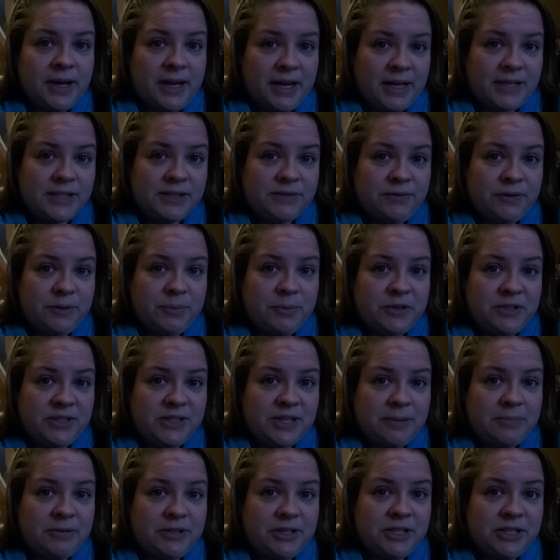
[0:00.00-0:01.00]
Ask for
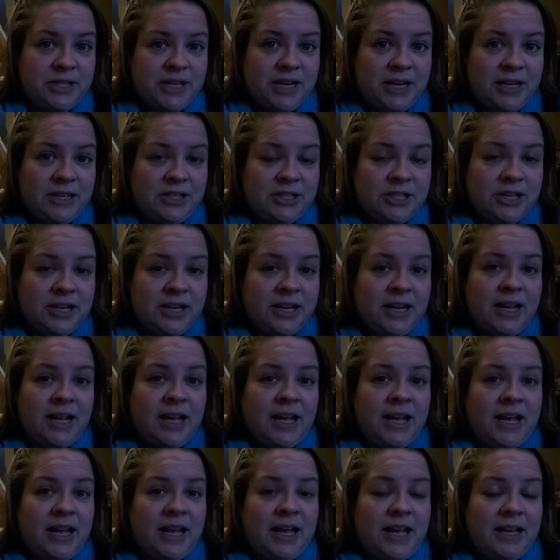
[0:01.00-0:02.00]
perception change
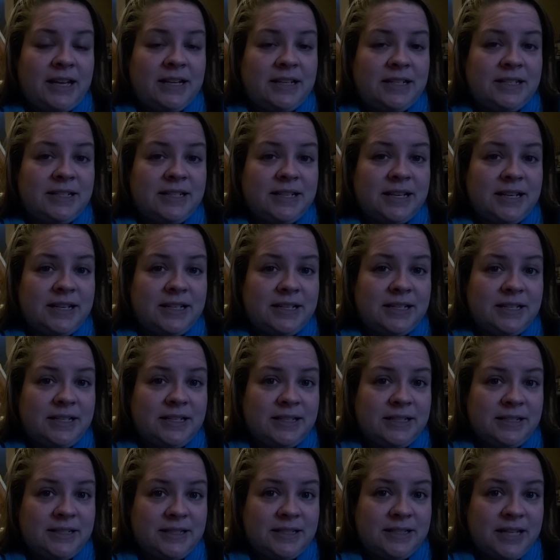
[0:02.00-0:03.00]
and
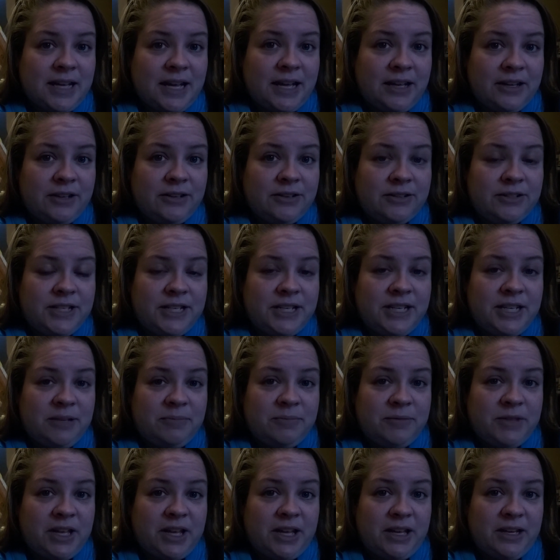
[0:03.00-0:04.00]
tell your
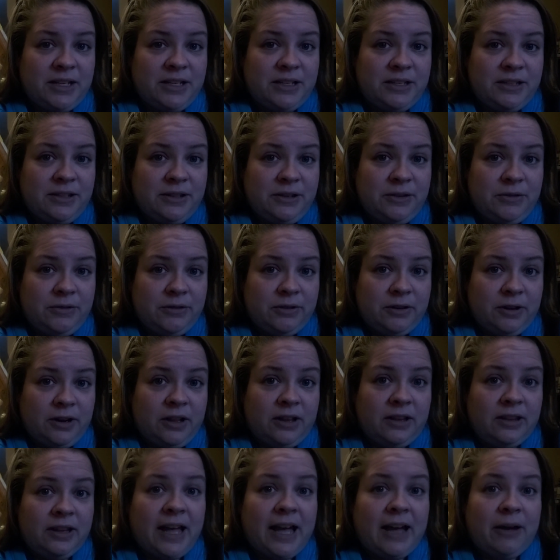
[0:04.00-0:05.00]
team that you're
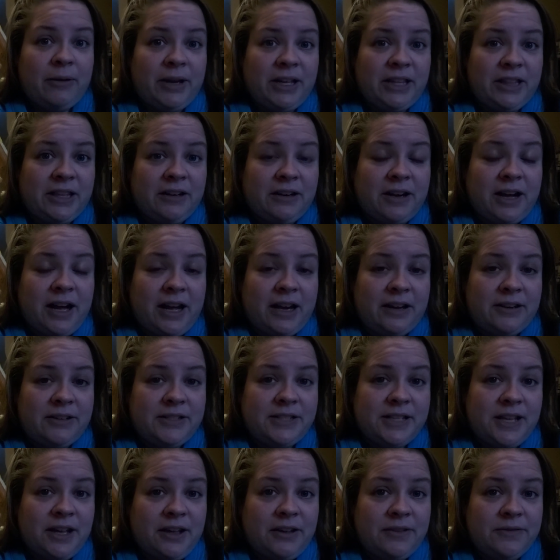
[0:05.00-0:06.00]
allowing their higher
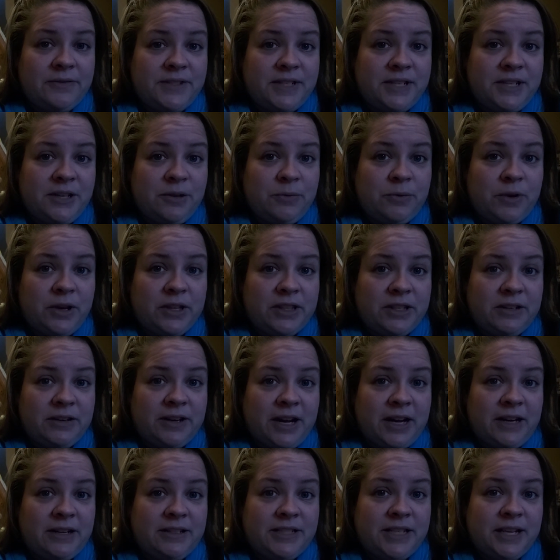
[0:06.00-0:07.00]
selves and you want their
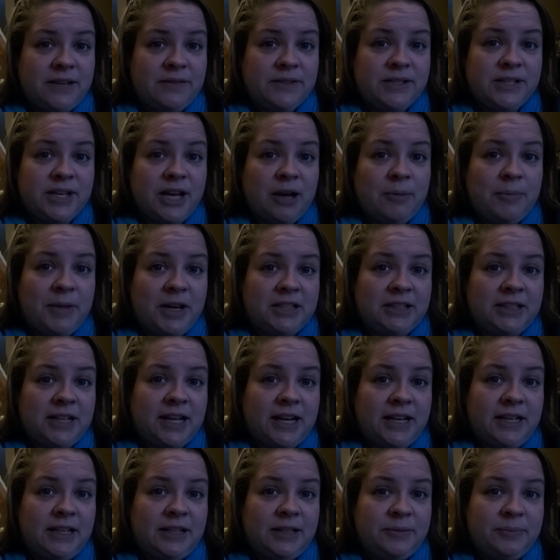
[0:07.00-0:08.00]
higher selves to come
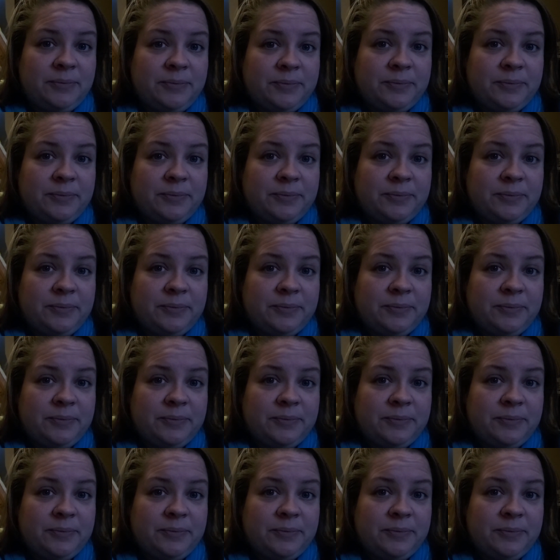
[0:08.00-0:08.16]
online